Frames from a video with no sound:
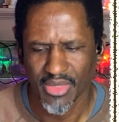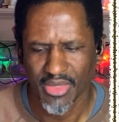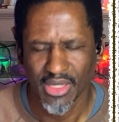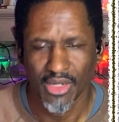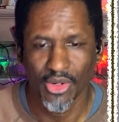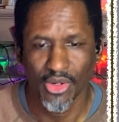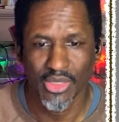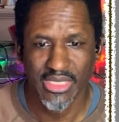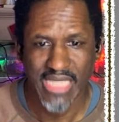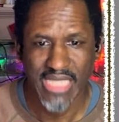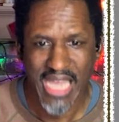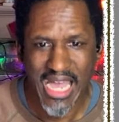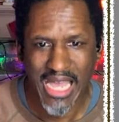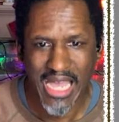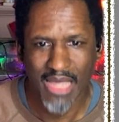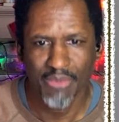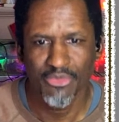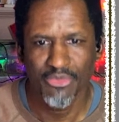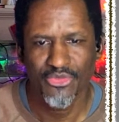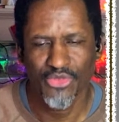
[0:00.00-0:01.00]
or
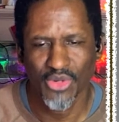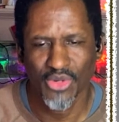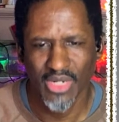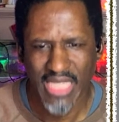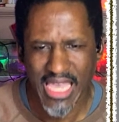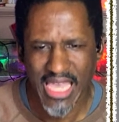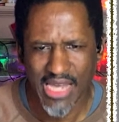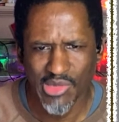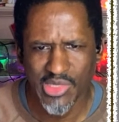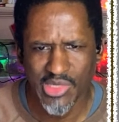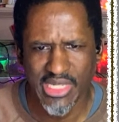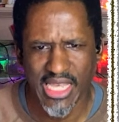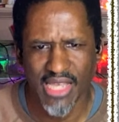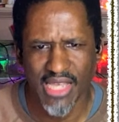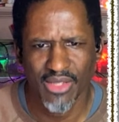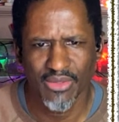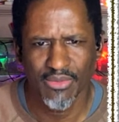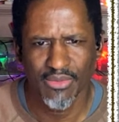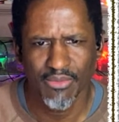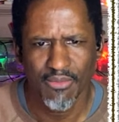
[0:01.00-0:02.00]
time for a
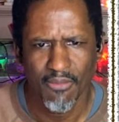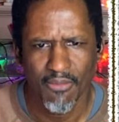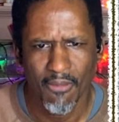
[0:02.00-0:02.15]
countdown.